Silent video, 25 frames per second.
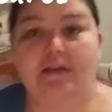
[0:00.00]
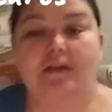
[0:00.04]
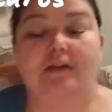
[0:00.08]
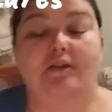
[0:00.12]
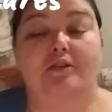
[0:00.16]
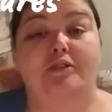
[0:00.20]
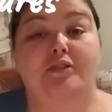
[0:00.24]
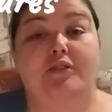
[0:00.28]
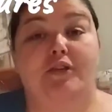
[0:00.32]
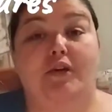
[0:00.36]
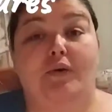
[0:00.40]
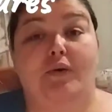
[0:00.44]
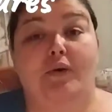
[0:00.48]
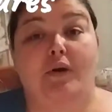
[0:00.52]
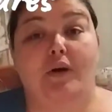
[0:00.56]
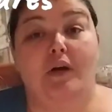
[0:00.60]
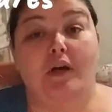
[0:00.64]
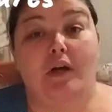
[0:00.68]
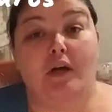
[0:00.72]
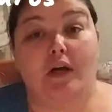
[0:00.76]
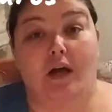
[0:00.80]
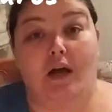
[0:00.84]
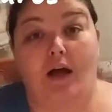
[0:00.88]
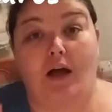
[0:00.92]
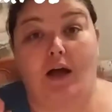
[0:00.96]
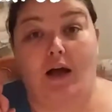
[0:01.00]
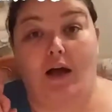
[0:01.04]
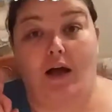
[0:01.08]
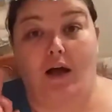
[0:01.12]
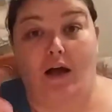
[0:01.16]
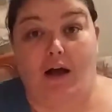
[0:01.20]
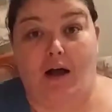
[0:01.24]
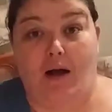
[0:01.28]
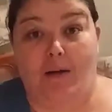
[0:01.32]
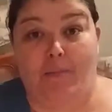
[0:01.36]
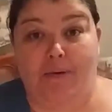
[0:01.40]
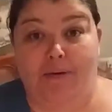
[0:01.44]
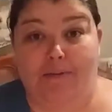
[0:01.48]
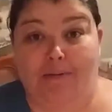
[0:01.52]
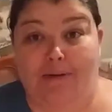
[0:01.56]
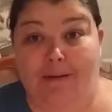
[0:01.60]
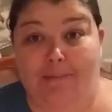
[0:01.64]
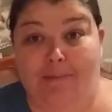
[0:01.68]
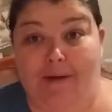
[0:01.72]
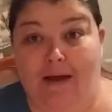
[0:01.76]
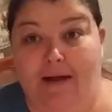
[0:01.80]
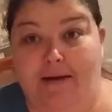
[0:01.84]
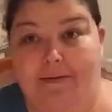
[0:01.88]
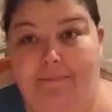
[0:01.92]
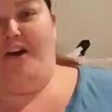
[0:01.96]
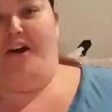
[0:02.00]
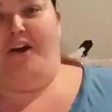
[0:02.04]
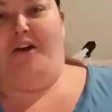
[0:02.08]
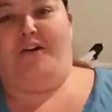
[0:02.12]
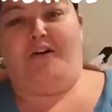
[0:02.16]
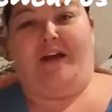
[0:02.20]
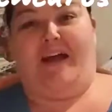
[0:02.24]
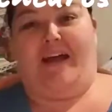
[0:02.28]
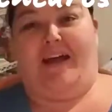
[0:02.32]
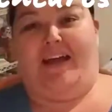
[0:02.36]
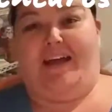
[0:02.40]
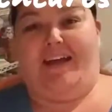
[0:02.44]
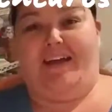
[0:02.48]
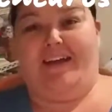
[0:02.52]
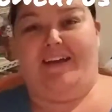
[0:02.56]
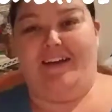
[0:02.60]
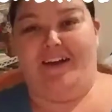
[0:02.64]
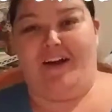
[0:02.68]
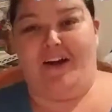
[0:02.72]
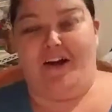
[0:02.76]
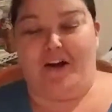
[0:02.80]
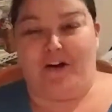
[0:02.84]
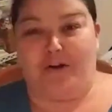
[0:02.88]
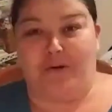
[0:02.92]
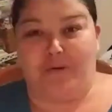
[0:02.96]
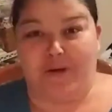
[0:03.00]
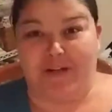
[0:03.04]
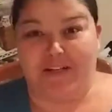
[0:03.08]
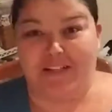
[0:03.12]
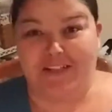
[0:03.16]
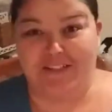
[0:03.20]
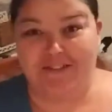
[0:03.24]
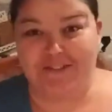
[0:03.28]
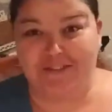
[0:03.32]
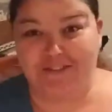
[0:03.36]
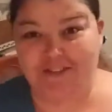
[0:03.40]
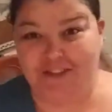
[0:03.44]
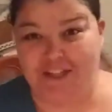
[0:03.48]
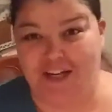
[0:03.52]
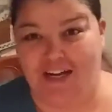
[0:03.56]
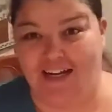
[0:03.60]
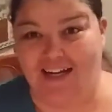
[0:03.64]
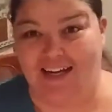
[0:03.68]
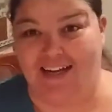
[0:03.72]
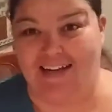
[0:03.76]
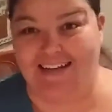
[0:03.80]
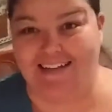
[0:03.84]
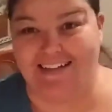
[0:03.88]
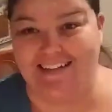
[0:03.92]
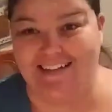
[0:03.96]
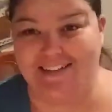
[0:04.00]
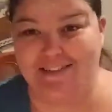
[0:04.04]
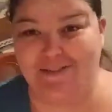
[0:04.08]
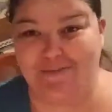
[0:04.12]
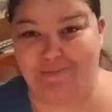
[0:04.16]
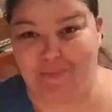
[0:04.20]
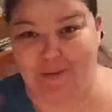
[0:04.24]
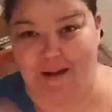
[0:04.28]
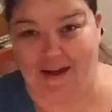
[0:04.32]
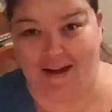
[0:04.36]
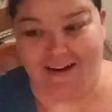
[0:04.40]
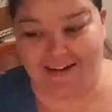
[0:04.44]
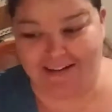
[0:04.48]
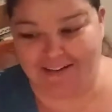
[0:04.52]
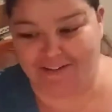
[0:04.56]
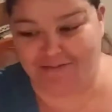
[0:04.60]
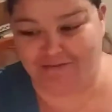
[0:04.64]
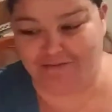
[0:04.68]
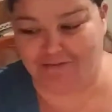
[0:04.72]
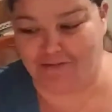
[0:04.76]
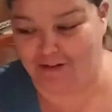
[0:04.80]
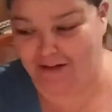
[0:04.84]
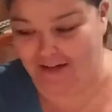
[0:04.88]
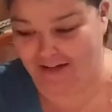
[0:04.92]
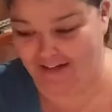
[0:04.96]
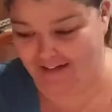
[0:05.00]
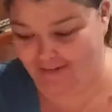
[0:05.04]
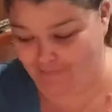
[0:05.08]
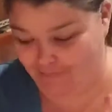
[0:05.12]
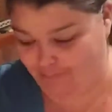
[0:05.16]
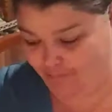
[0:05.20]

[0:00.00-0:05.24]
So I'll be right back. Okay, a quick little check, and it is back to front.